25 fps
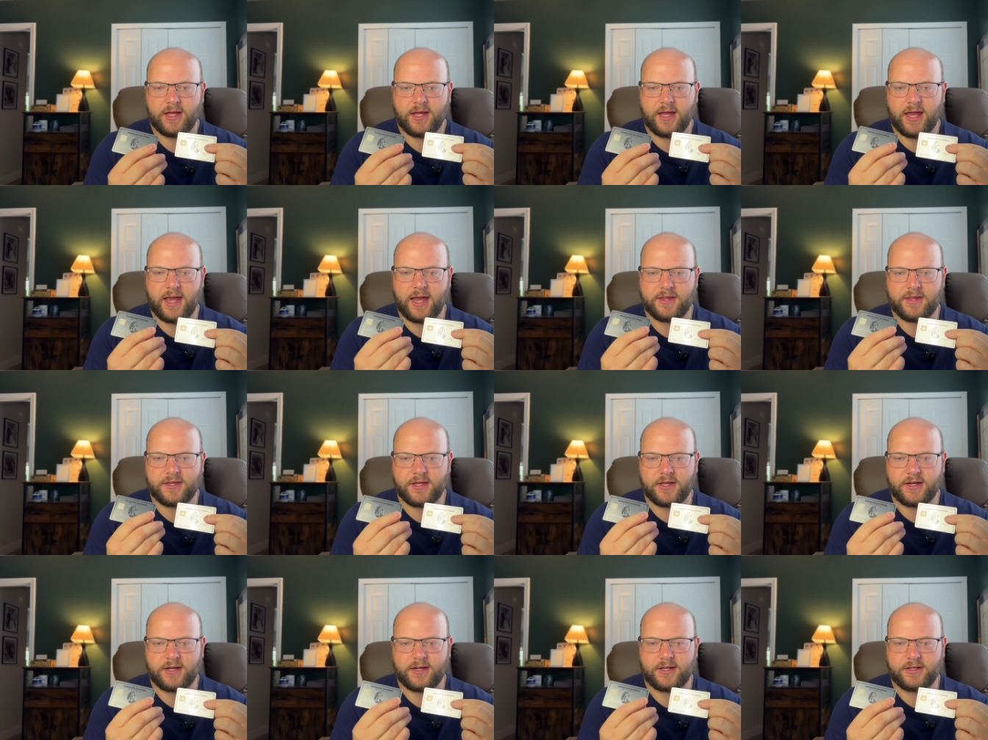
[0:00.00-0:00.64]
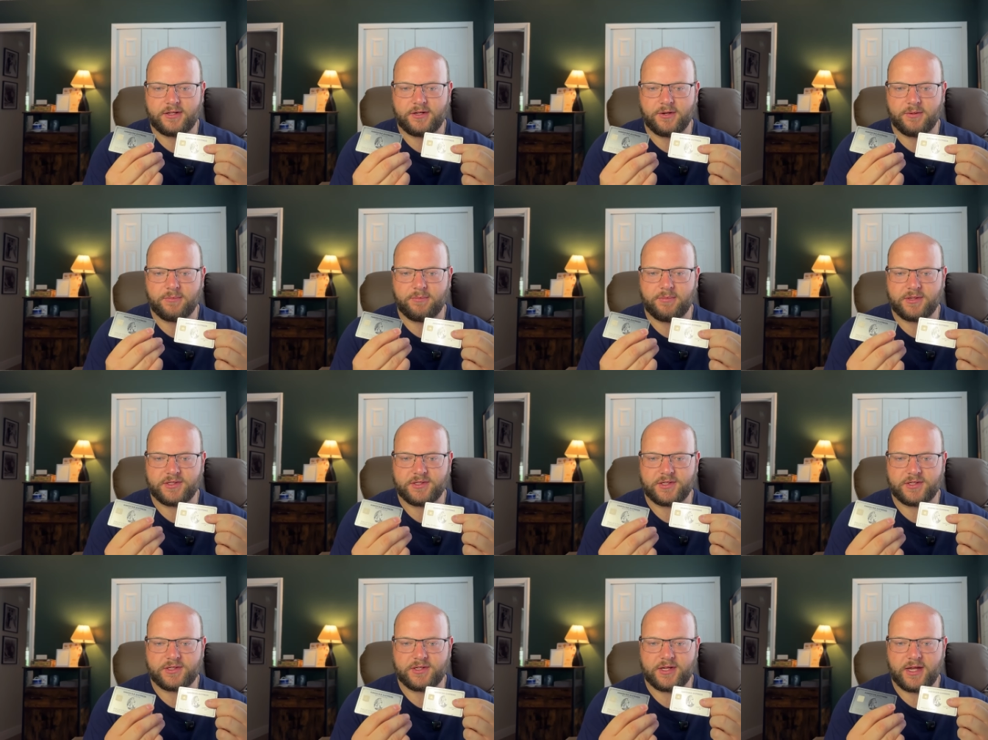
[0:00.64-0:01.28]
and then your
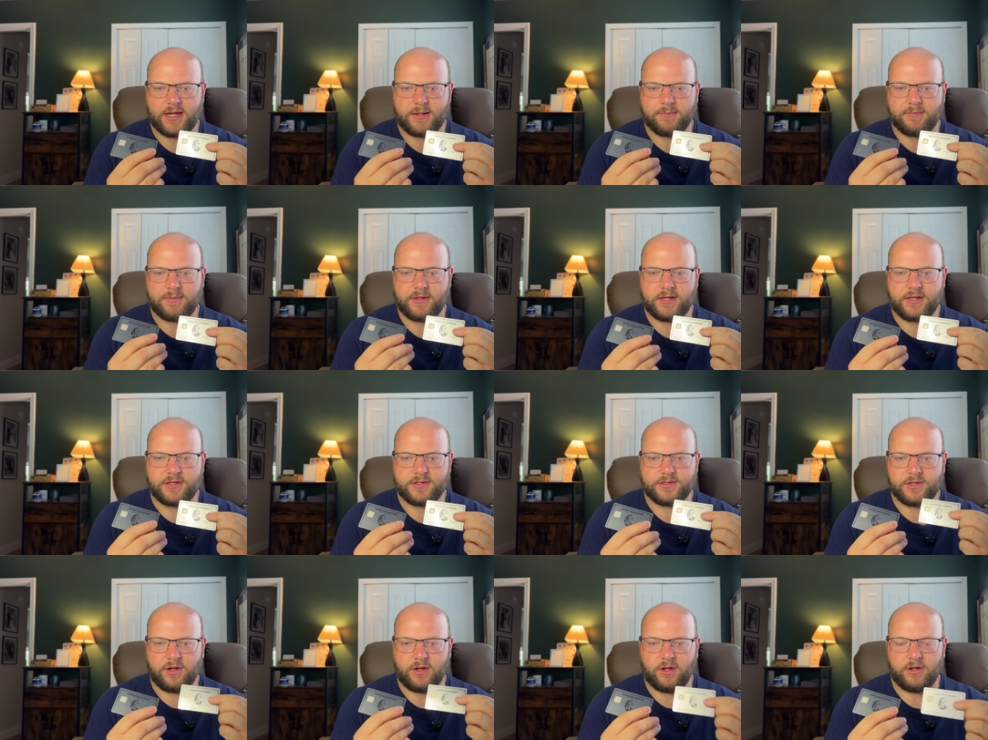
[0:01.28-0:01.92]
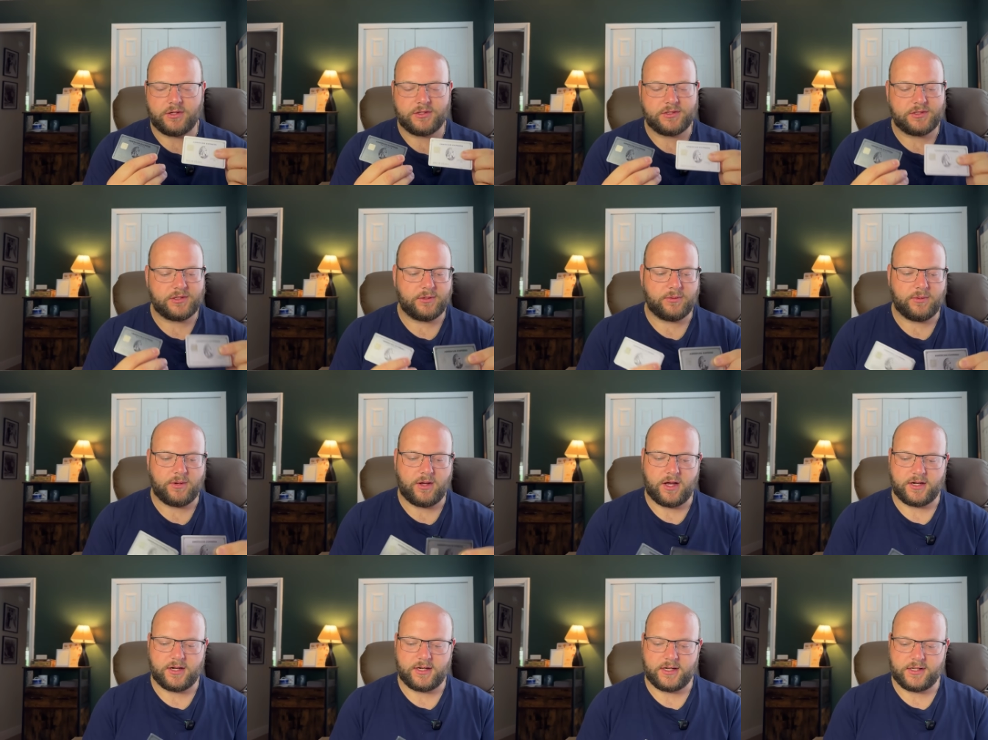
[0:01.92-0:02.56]
business name is also
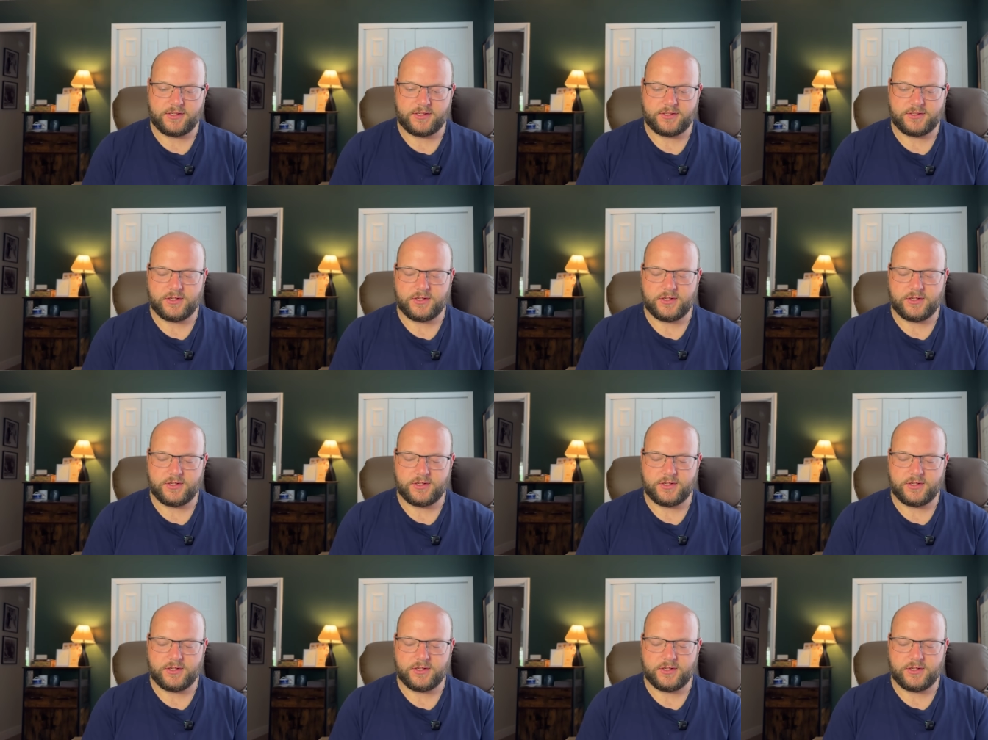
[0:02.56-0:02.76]
on it.